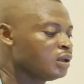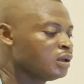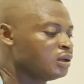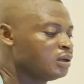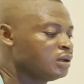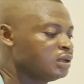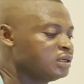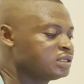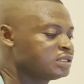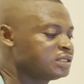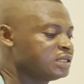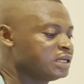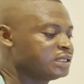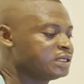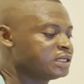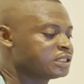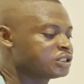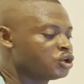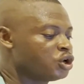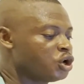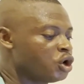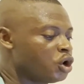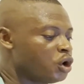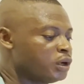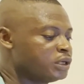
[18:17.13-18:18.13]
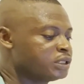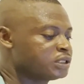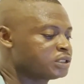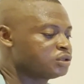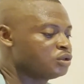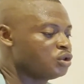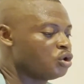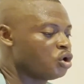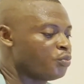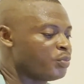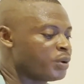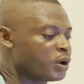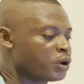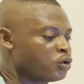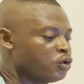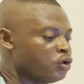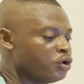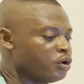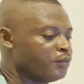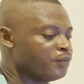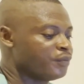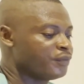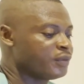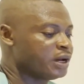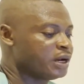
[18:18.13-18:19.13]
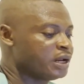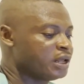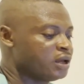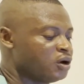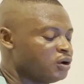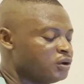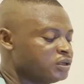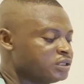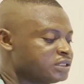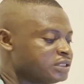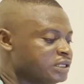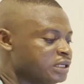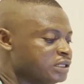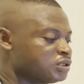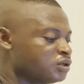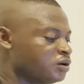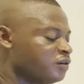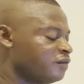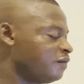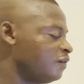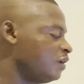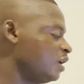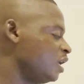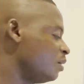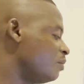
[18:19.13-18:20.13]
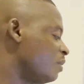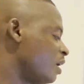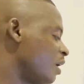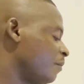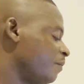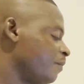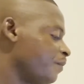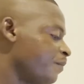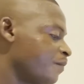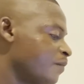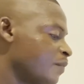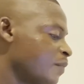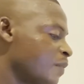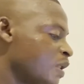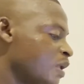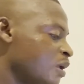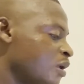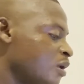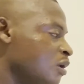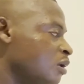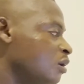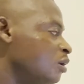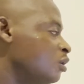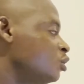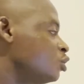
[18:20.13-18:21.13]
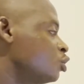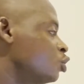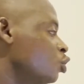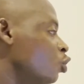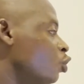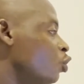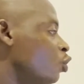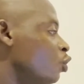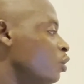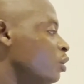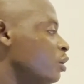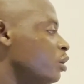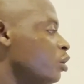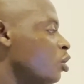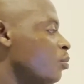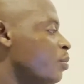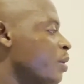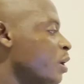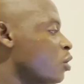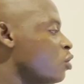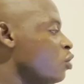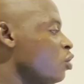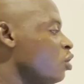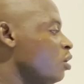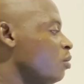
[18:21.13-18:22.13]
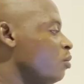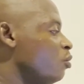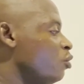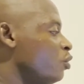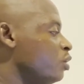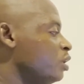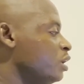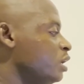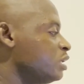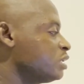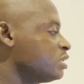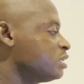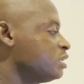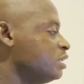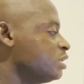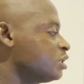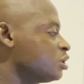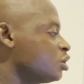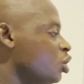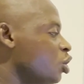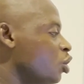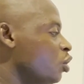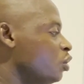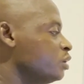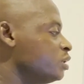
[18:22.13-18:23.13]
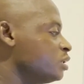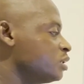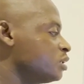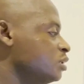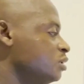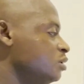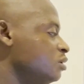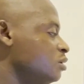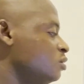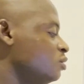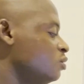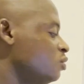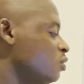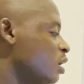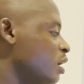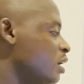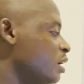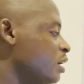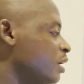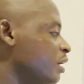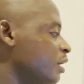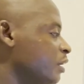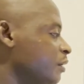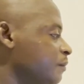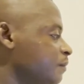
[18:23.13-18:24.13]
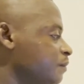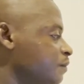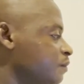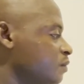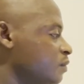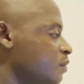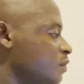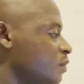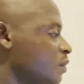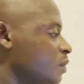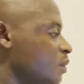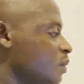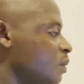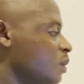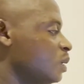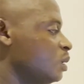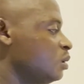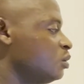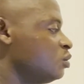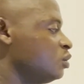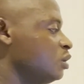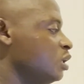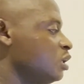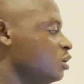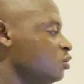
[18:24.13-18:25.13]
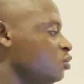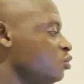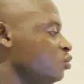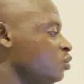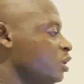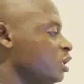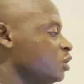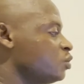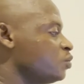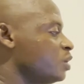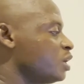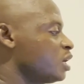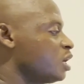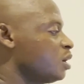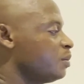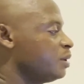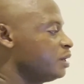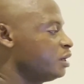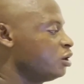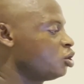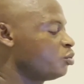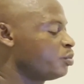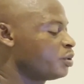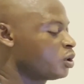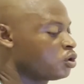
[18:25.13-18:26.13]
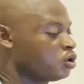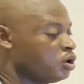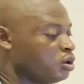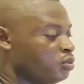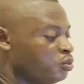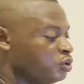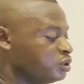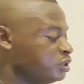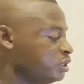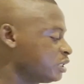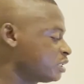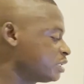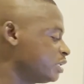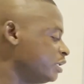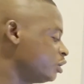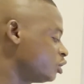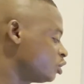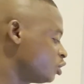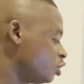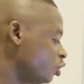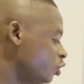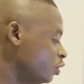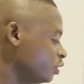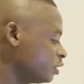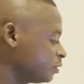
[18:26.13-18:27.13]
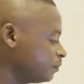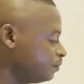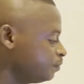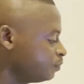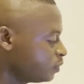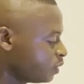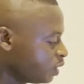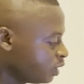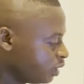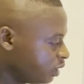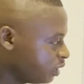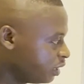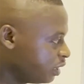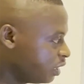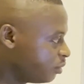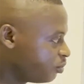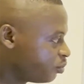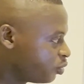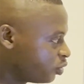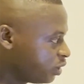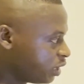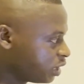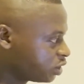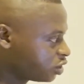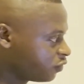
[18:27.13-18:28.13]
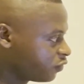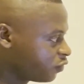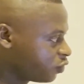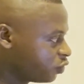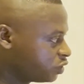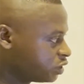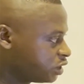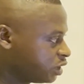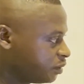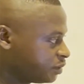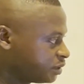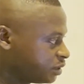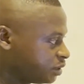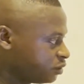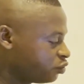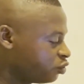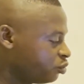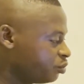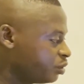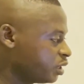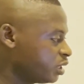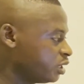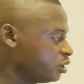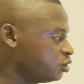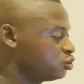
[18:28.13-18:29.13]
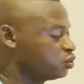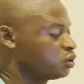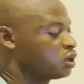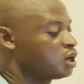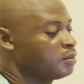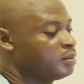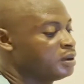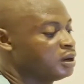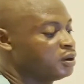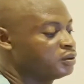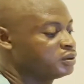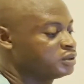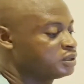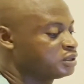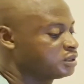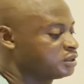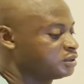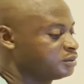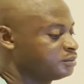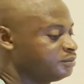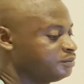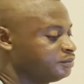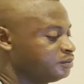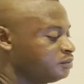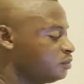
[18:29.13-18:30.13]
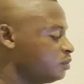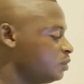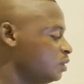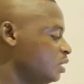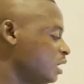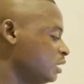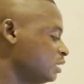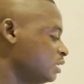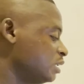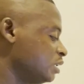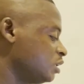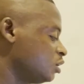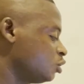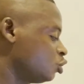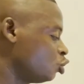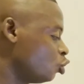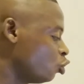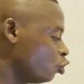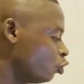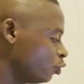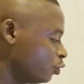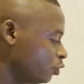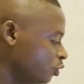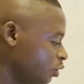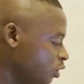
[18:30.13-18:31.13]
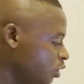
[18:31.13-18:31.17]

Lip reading: This is the dislodged operculum at the onset of labor. So the operculum will just dislodge one day. You will just wake up and the operculum will just dislodge. Then products of conception will begin to come out. That is show.